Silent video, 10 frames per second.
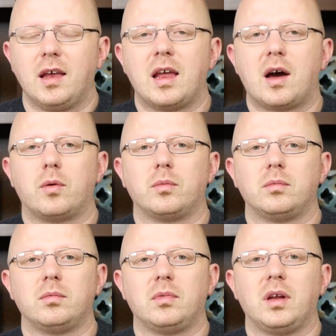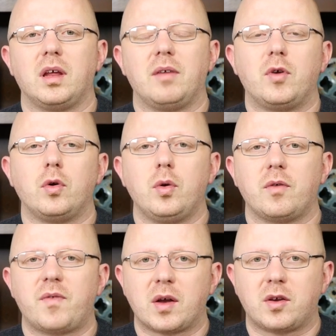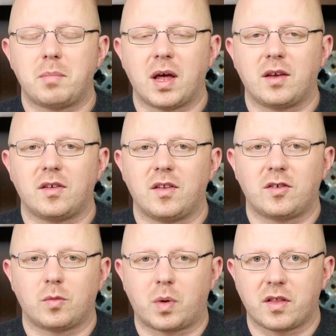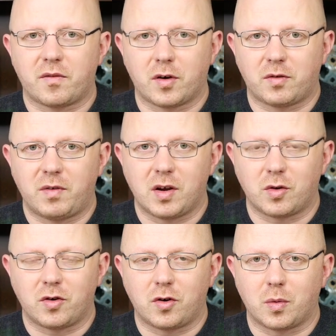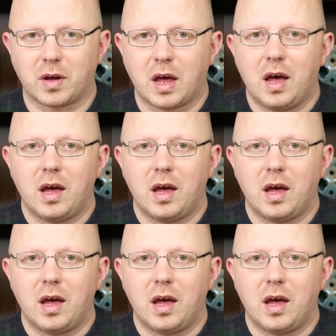Now, if you're new to fountain pens and this is one of the first videos you're doing,